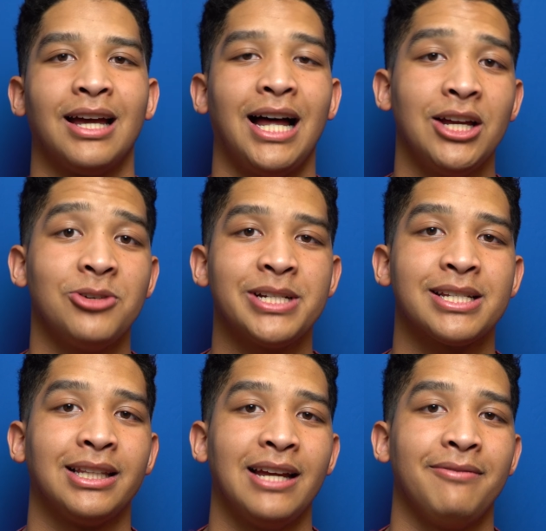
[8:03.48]
iOS
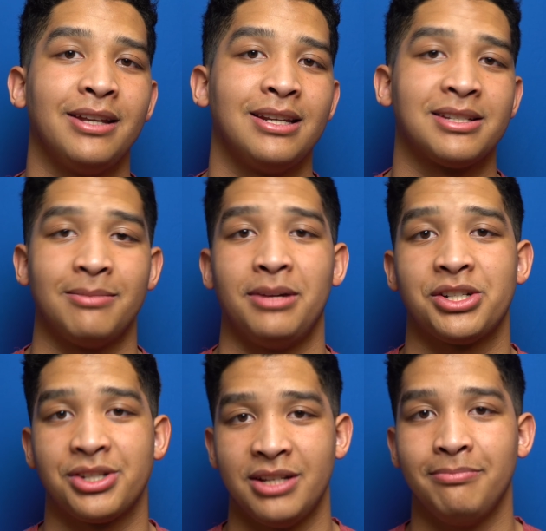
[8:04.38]
11 is the
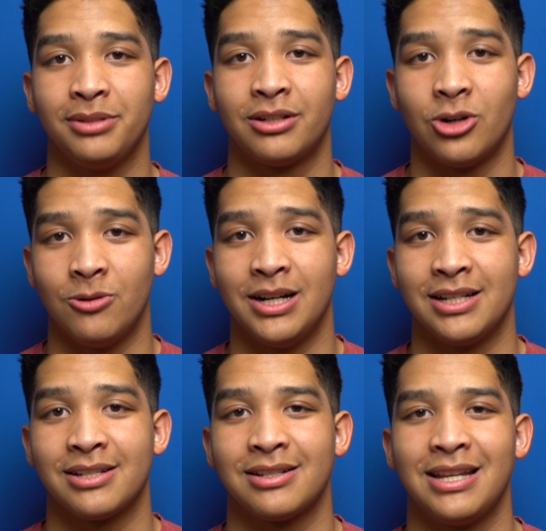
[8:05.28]
much simpler
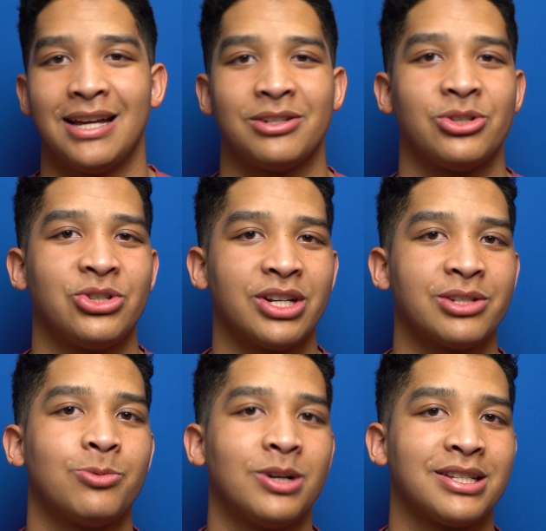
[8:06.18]
OS that
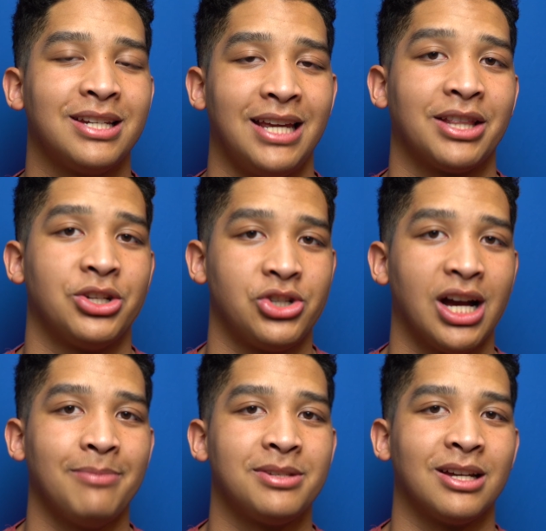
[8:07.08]
just wants to get the
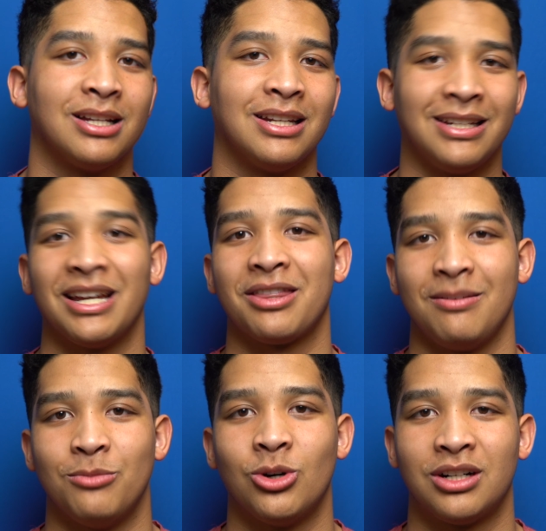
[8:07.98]
job done and nothing
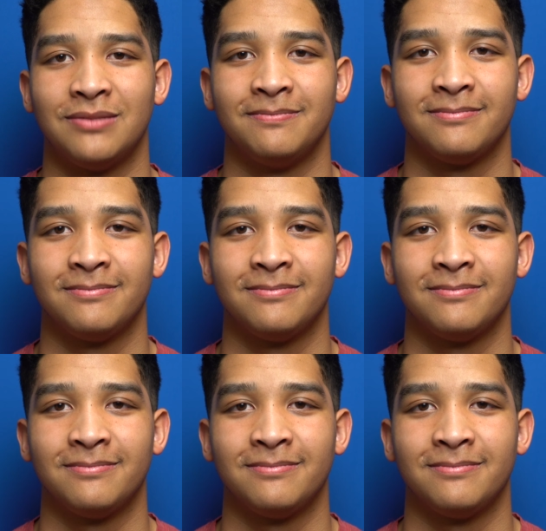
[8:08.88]
more.